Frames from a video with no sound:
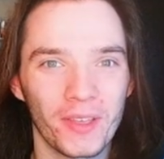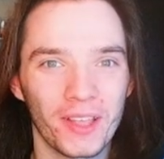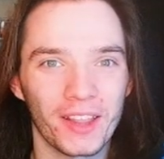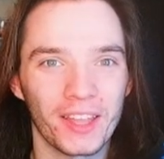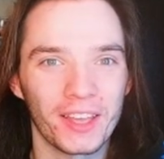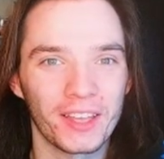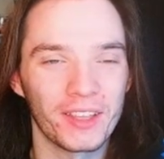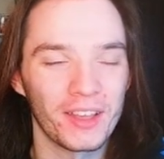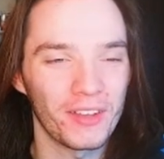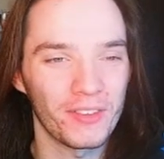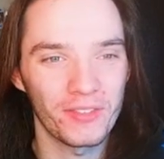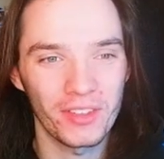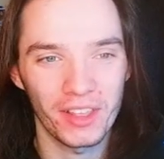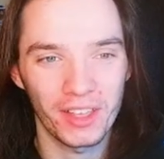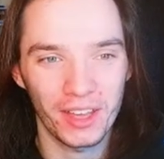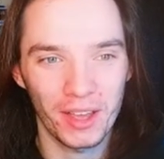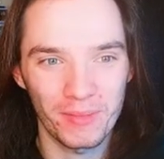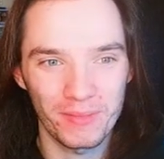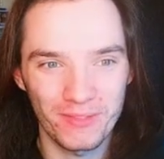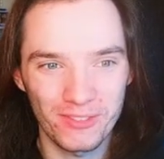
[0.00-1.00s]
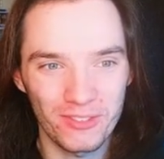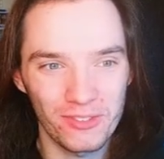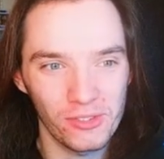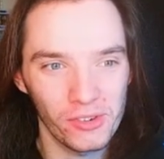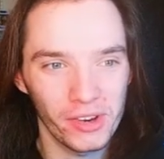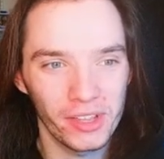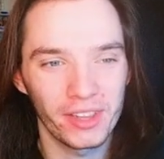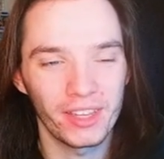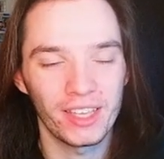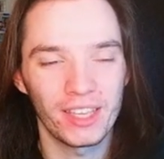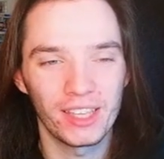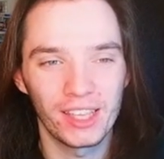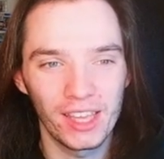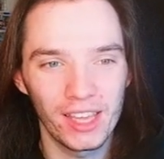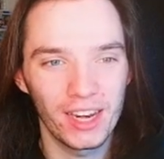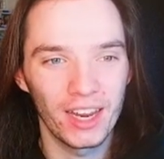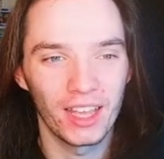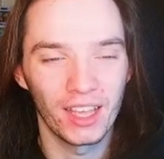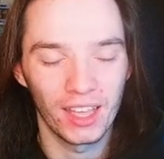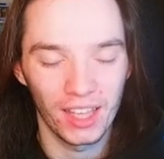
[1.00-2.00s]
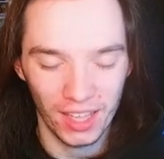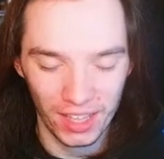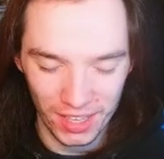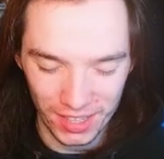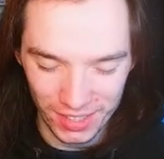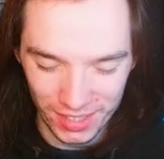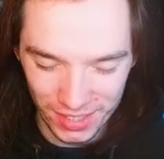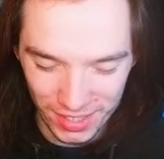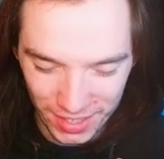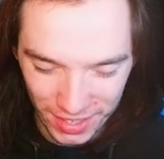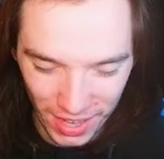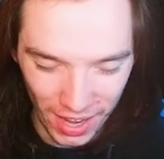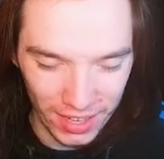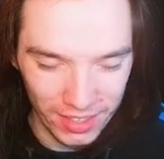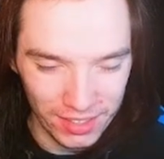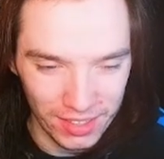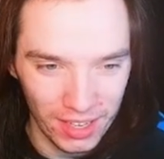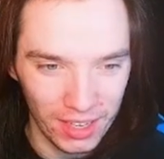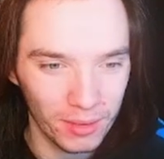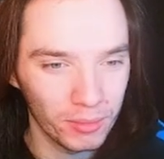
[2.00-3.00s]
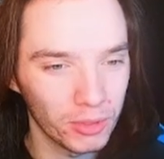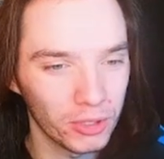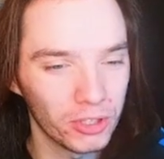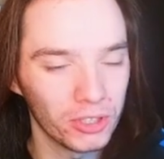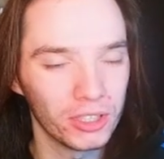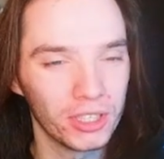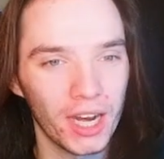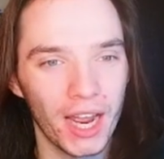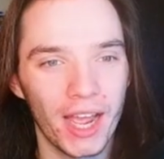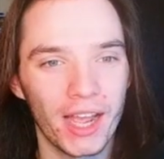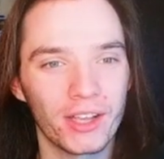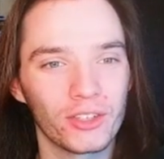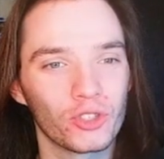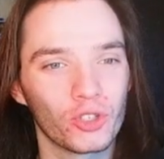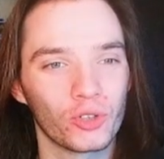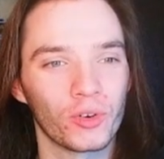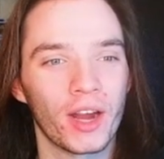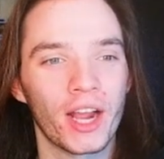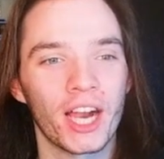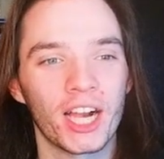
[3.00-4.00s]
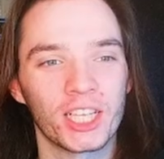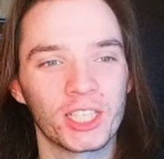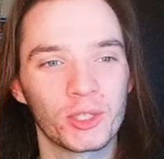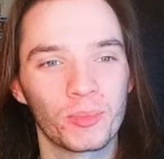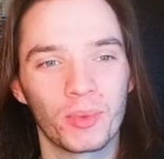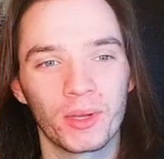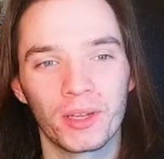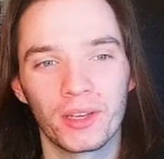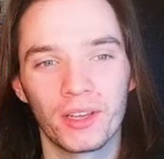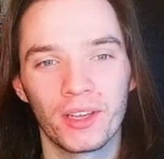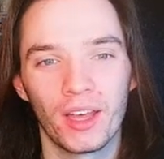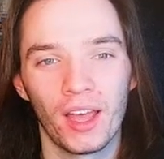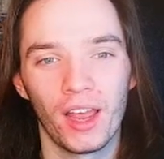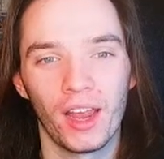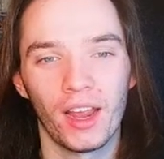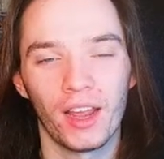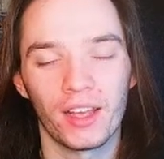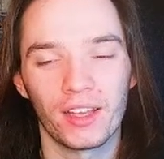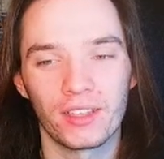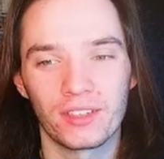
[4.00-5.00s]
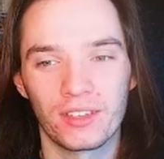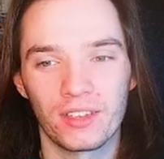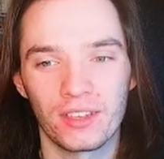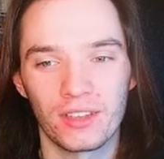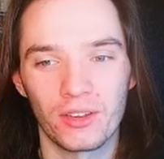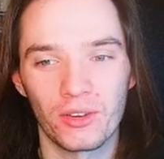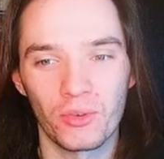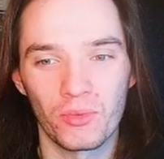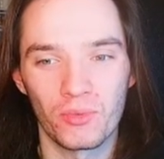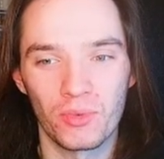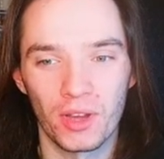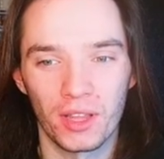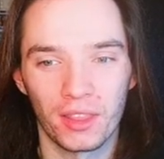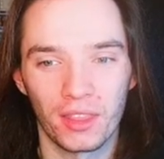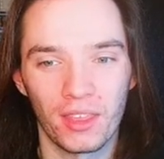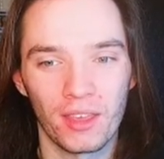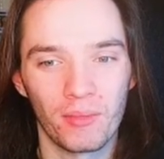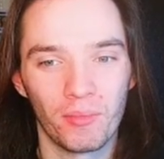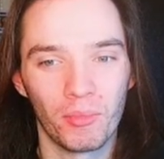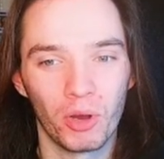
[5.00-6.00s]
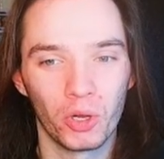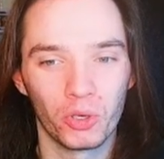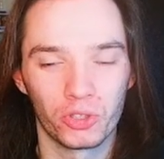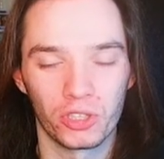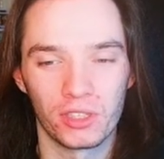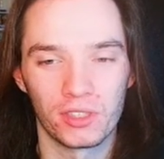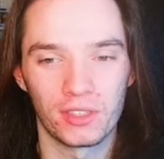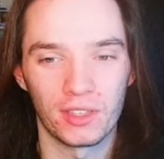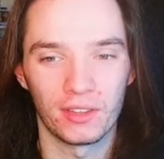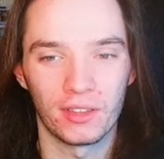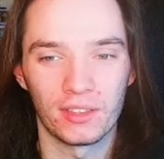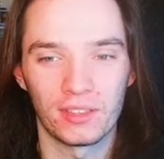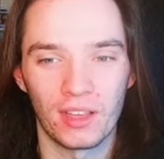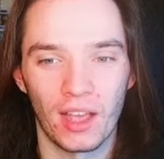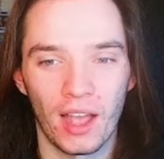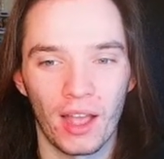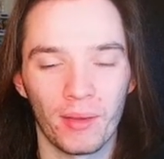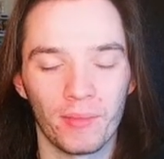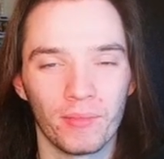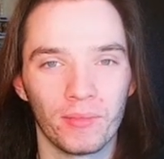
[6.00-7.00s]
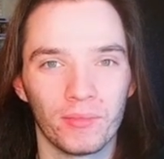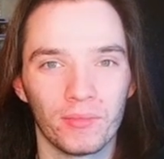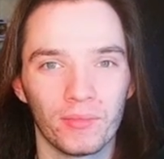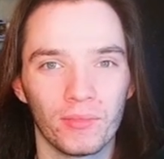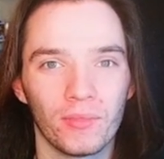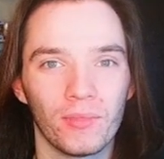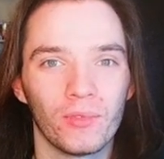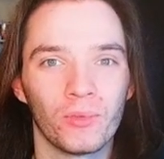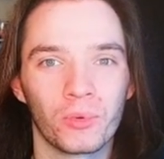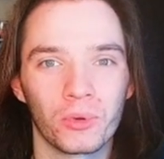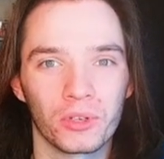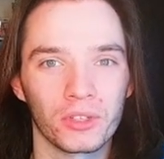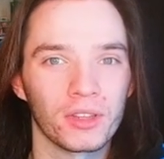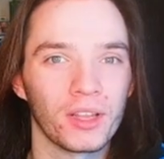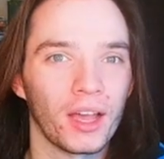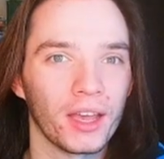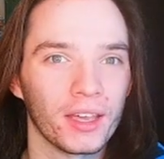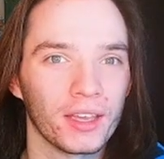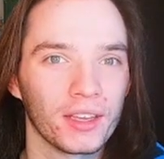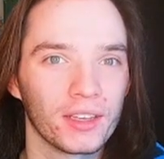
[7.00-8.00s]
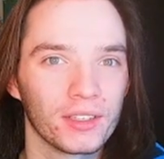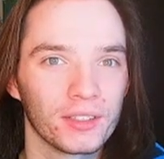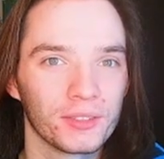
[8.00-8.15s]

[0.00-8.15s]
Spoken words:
Like I feel like I'm really getting a goddamn good ass grasp as to what the emotions at the time were like.